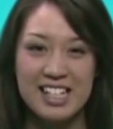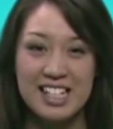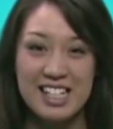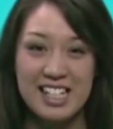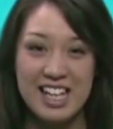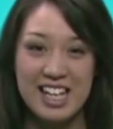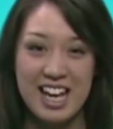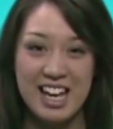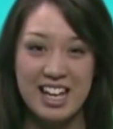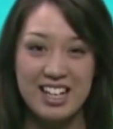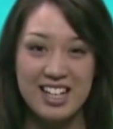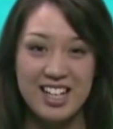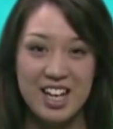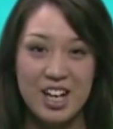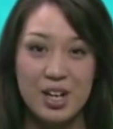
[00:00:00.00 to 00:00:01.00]

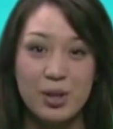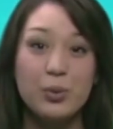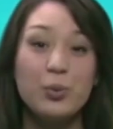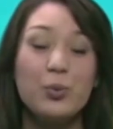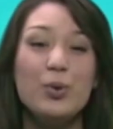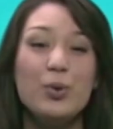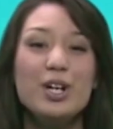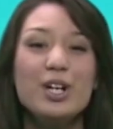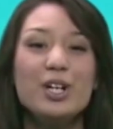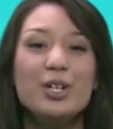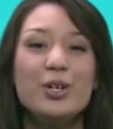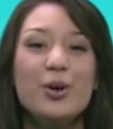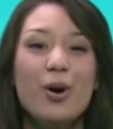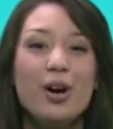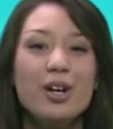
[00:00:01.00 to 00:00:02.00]
Today we are
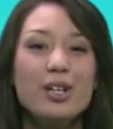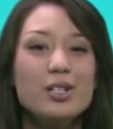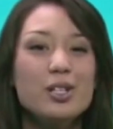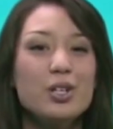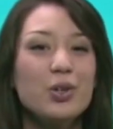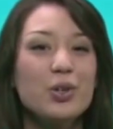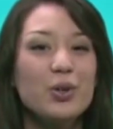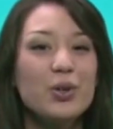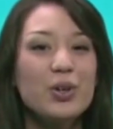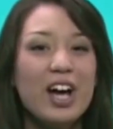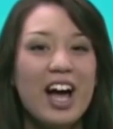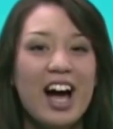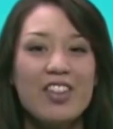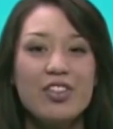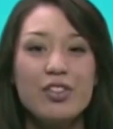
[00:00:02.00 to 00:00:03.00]
going to look
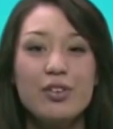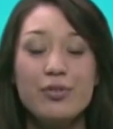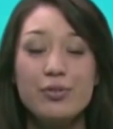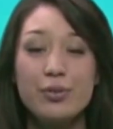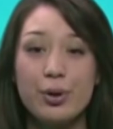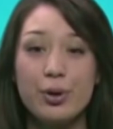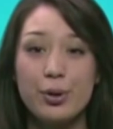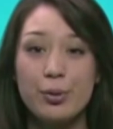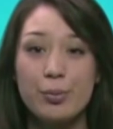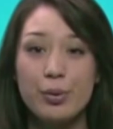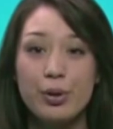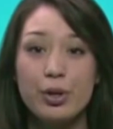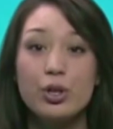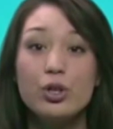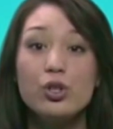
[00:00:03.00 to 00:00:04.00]
at the verb
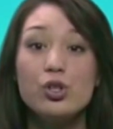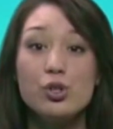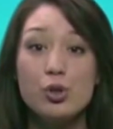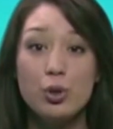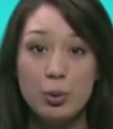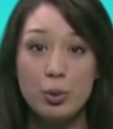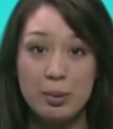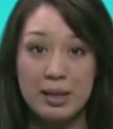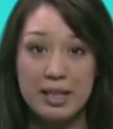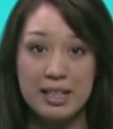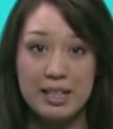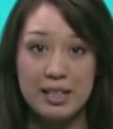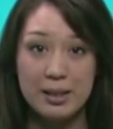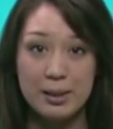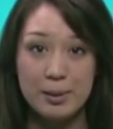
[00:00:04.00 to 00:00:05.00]
to
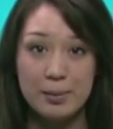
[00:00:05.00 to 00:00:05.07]
be.